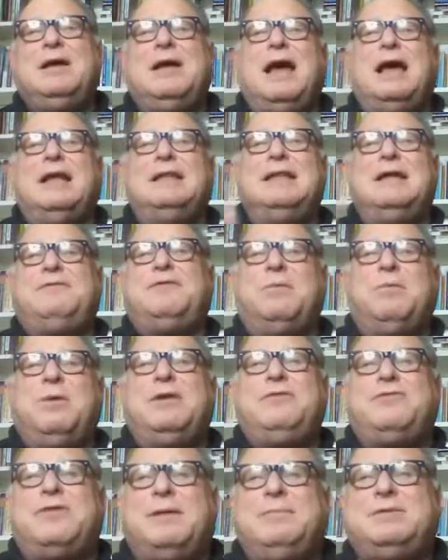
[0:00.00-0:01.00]
and then from
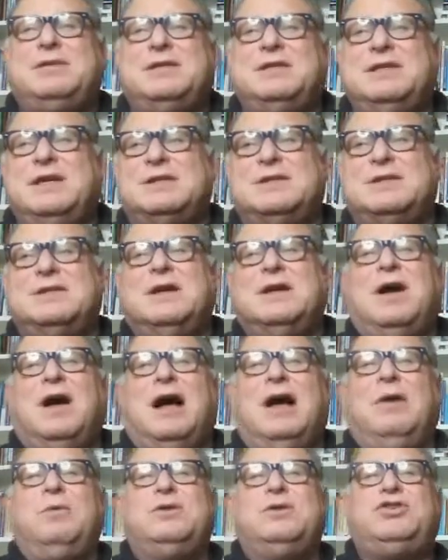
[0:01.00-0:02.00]
one frame to the other,
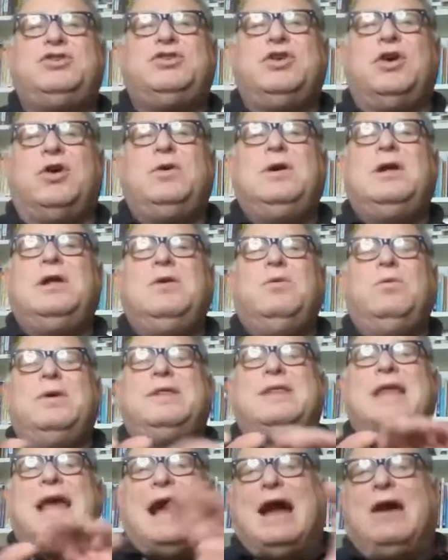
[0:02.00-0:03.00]
I will show
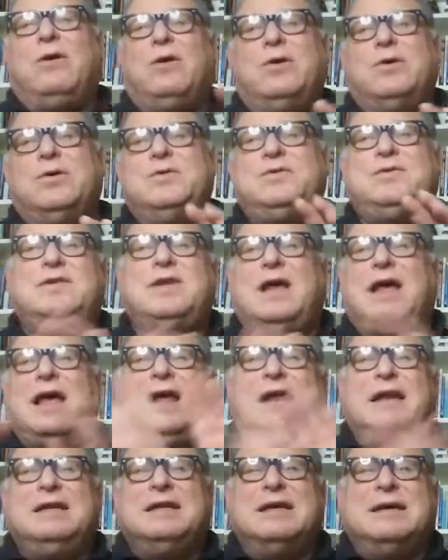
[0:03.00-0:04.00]
with arrows
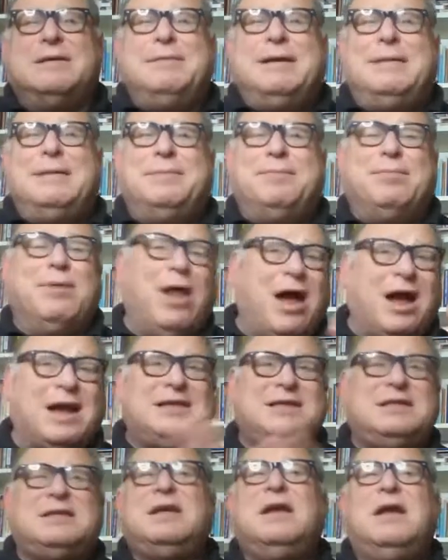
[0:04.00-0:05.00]
and maybe
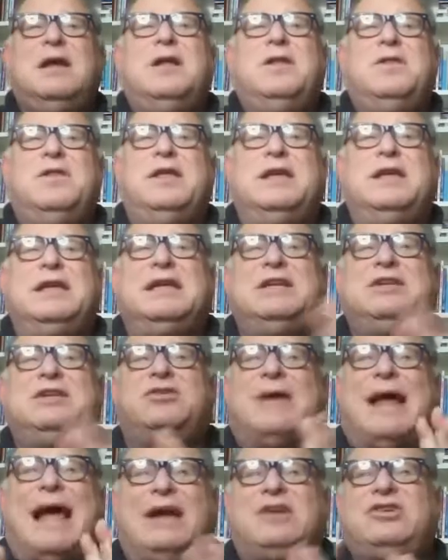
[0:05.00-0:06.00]
blocks the
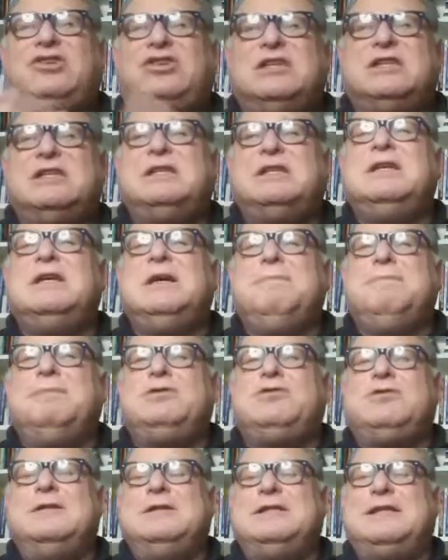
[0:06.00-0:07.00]
interaction
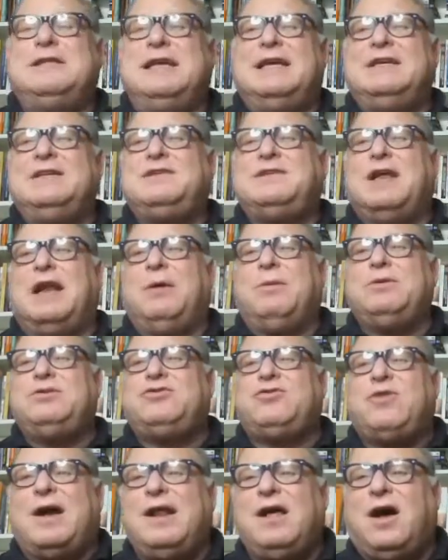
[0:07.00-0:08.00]
between things, and I will
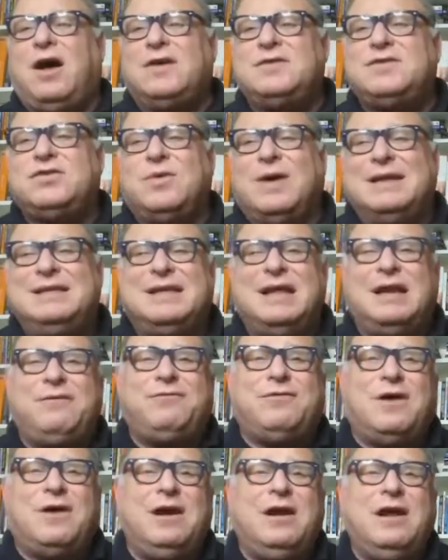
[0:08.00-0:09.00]
try to also
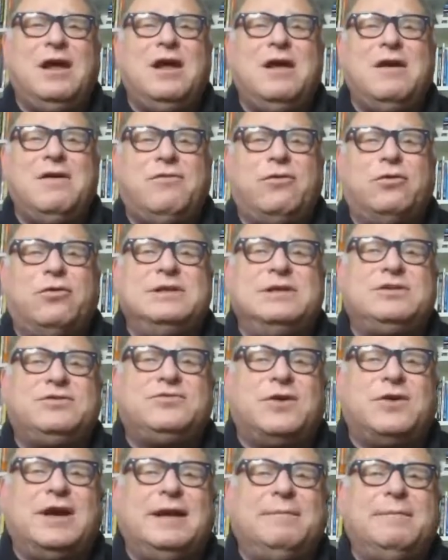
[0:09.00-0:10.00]
identify for each
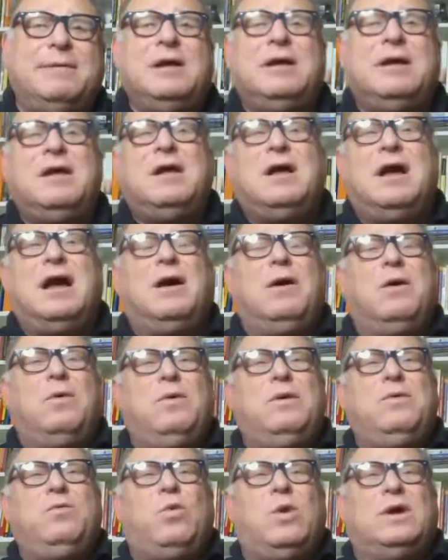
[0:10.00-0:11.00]
frame,
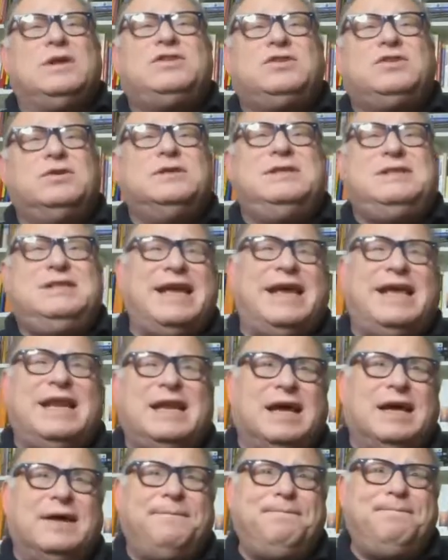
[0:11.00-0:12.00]
was there
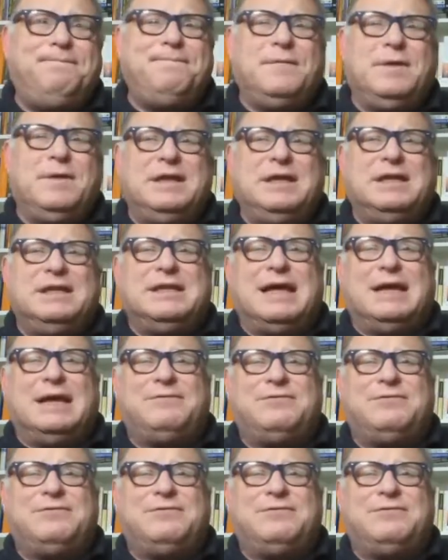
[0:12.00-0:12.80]
data in that